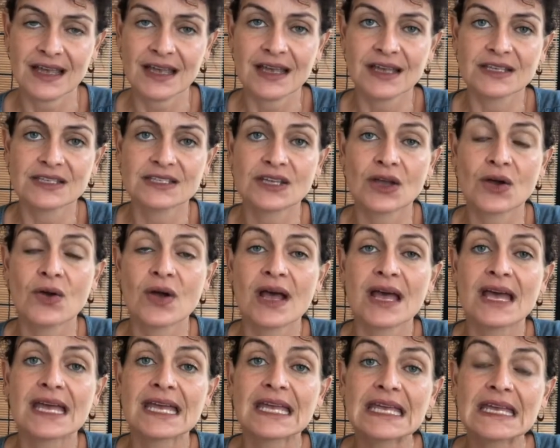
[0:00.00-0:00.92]
So
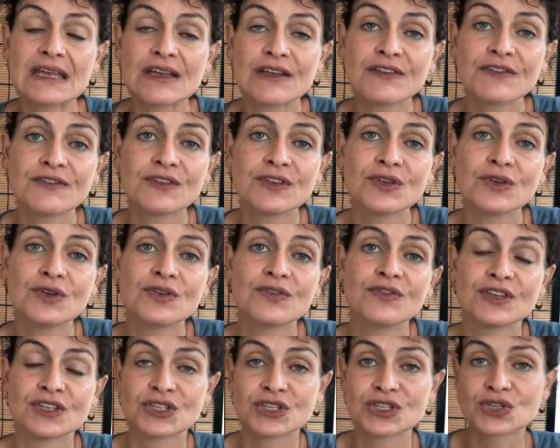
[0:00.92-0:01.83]
if you've
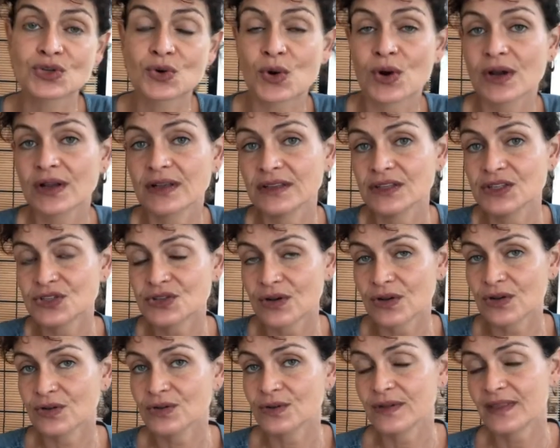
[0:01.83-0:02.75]
historically
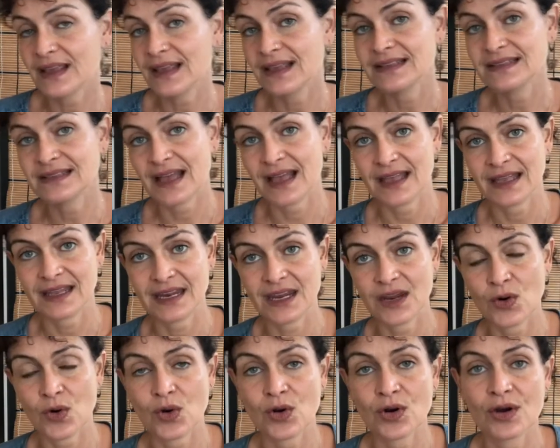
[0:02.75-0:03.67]
struggled with
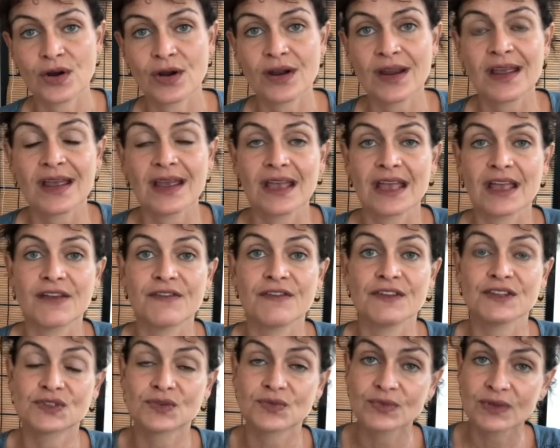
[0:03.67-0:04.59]
anxiety, or if
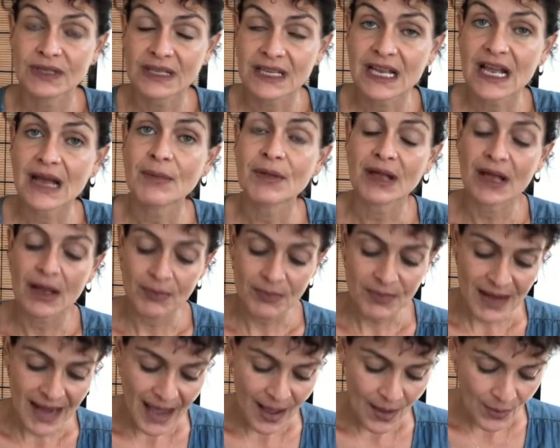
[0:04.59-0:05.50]
it's really coming up
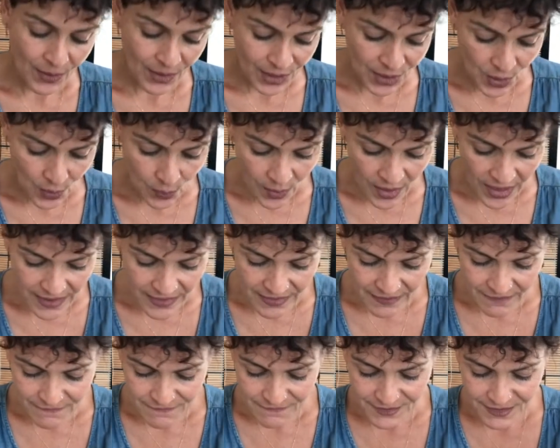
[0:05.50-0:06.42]
now in a way
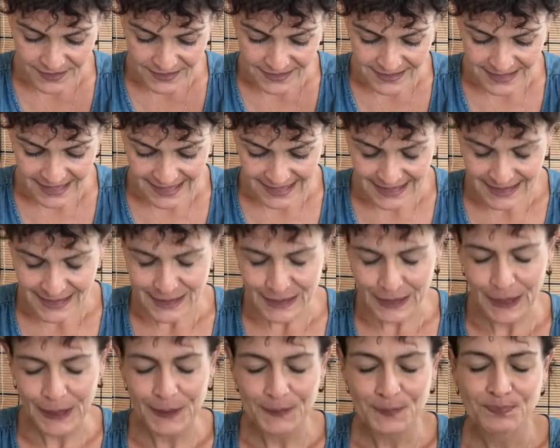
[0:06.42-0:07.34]
that feels like it's
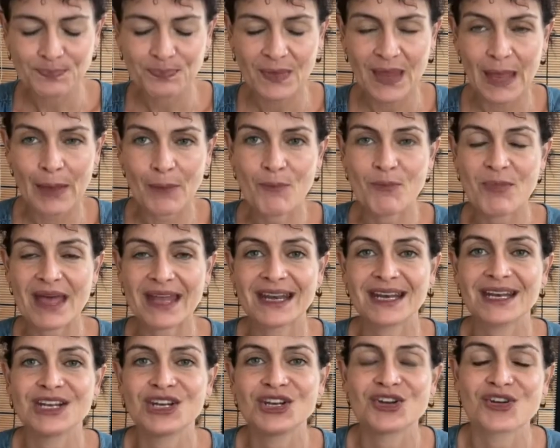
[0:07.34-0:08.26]
like
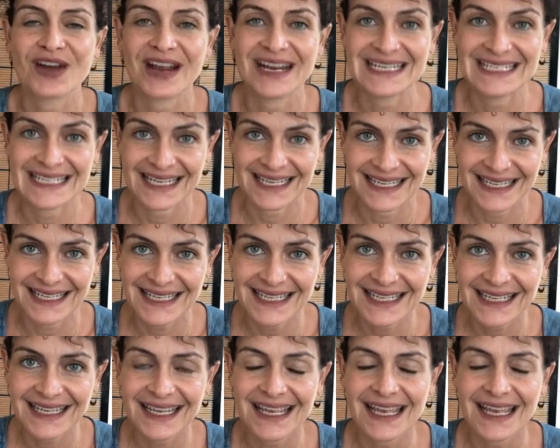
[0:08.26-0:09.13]
embedded in your identity,